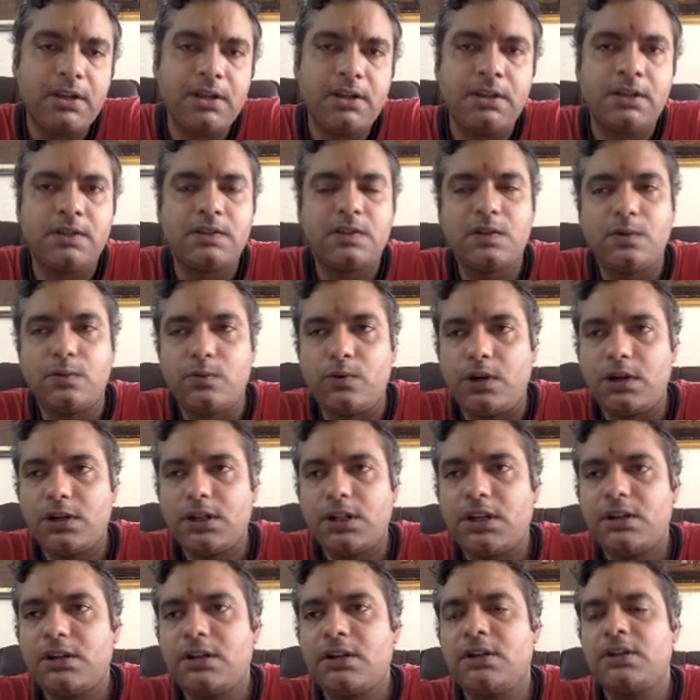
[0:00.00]
So what
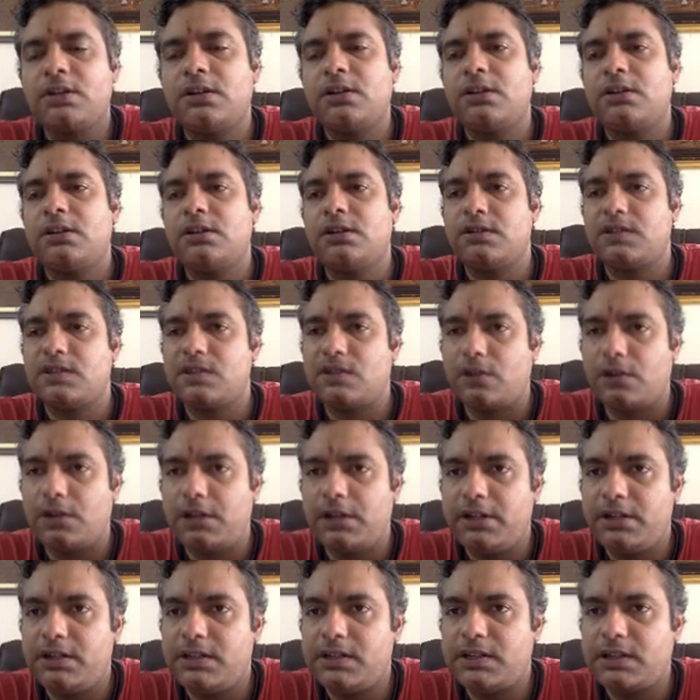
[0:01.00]
are
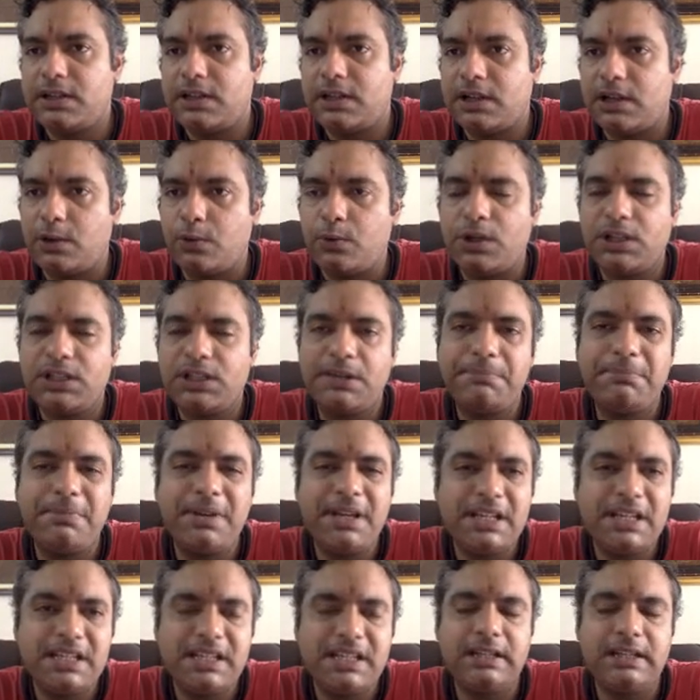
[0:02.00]
solids and how are they
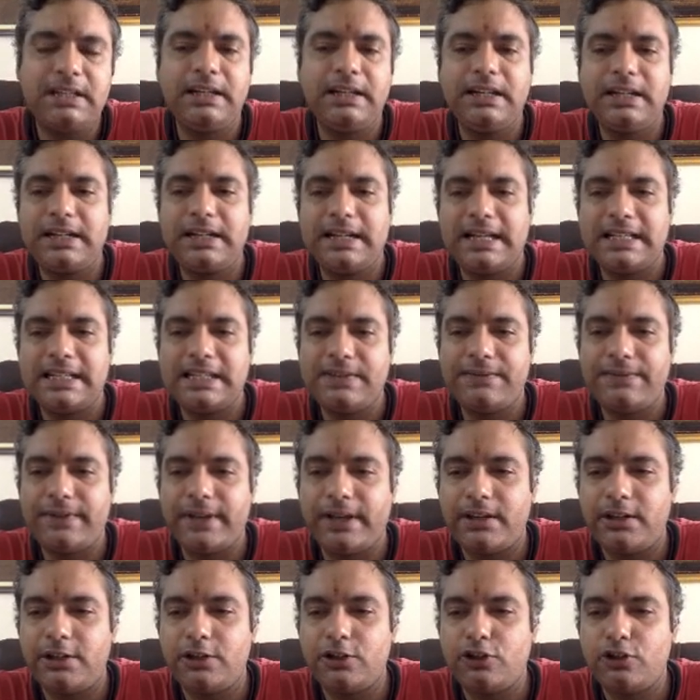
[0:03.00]
basically classified
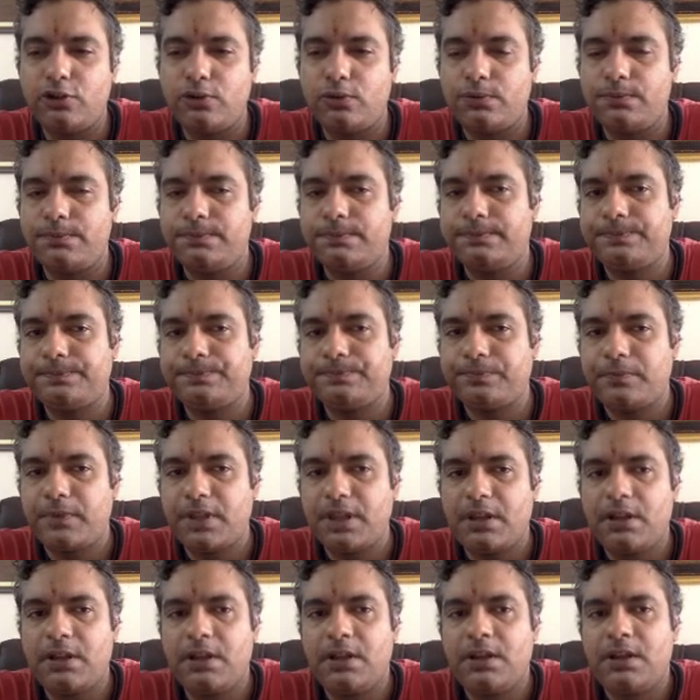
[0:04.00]
into?
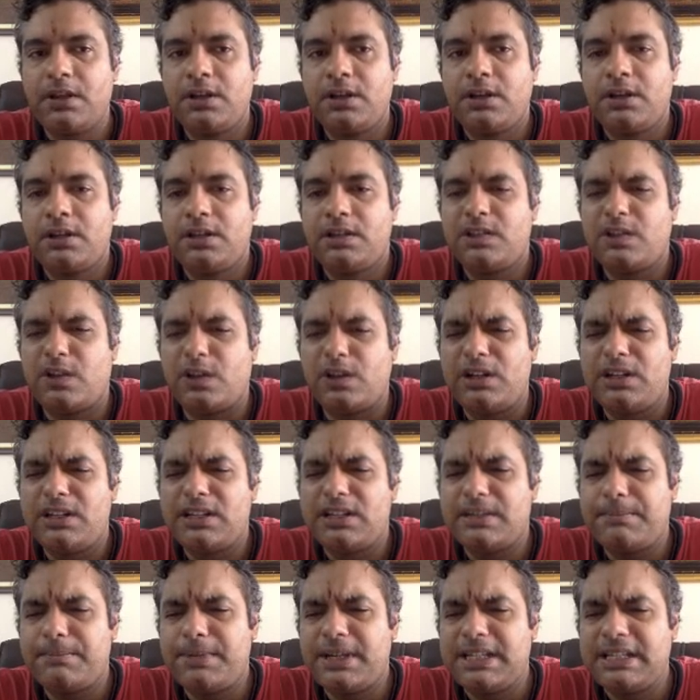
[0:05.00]
Solids
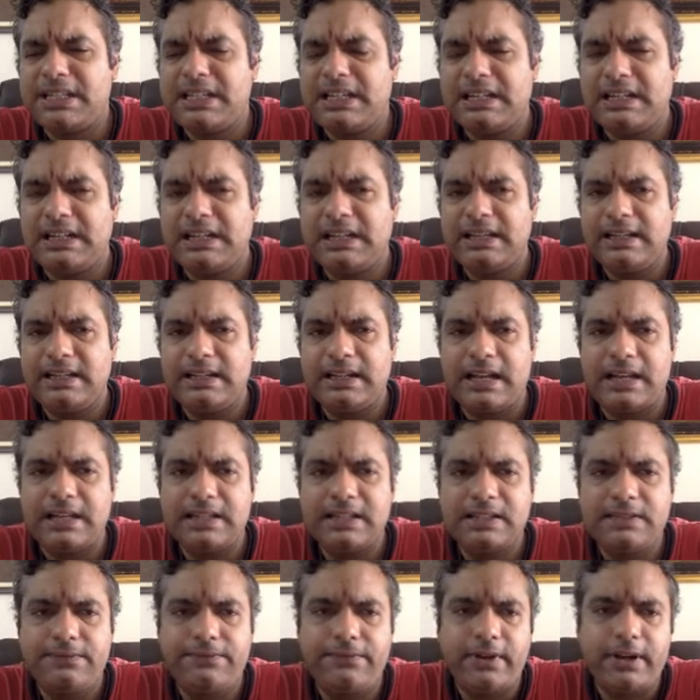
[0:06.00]
are basically
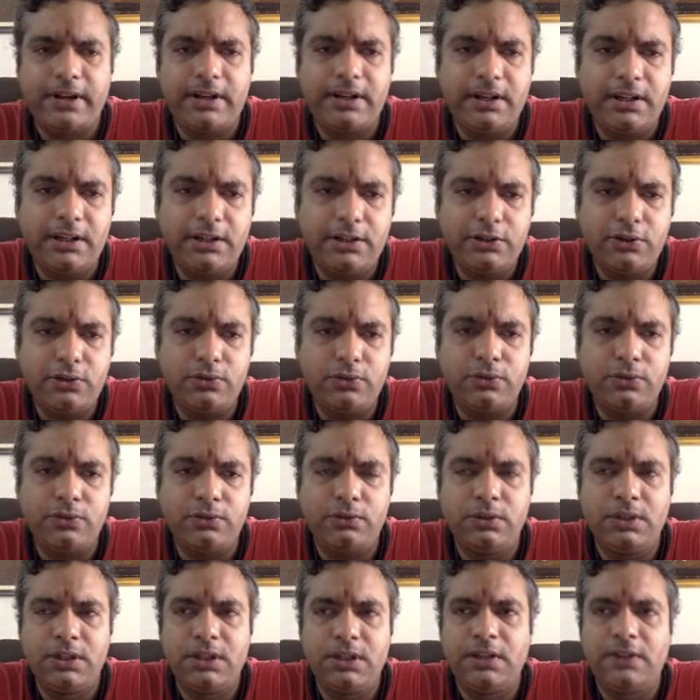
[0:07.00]
classified into
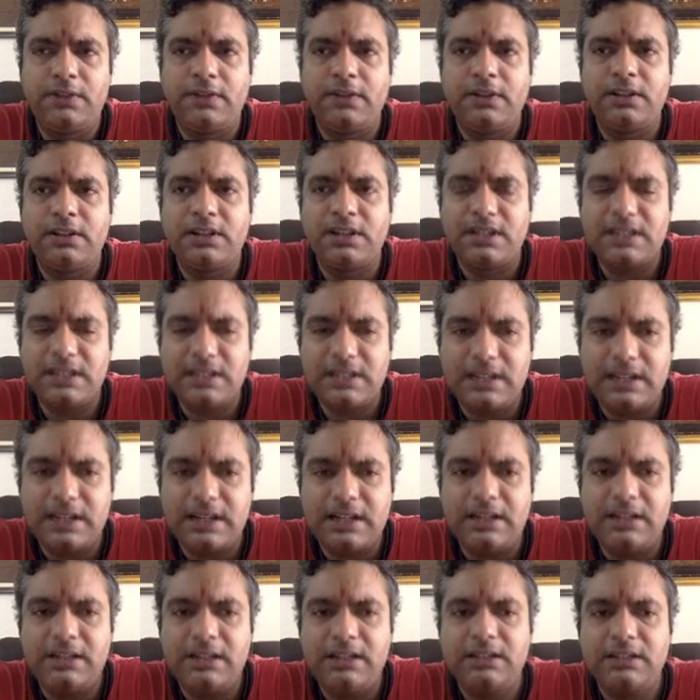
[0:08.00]

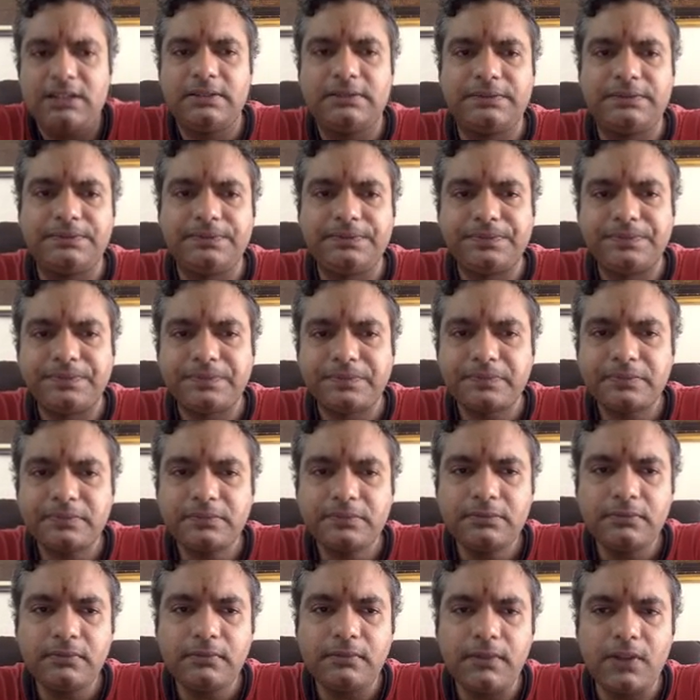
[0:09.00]
crystalline
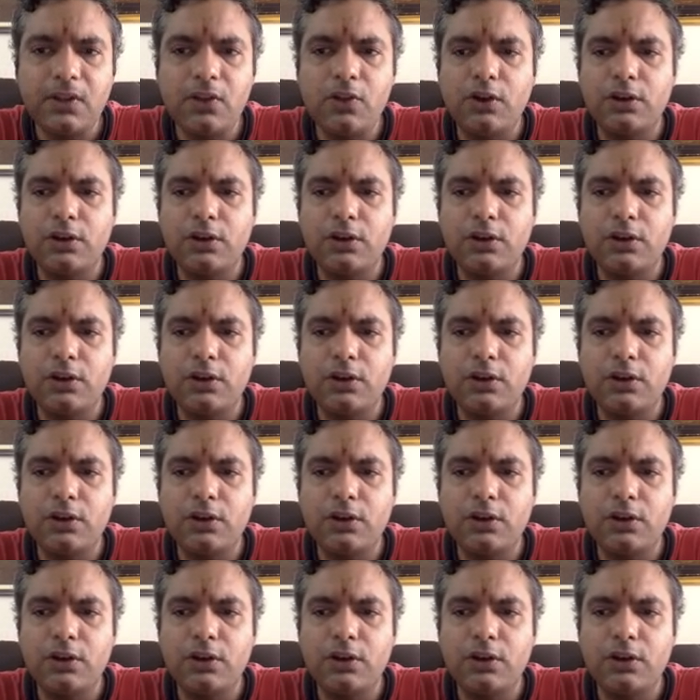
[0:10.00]
or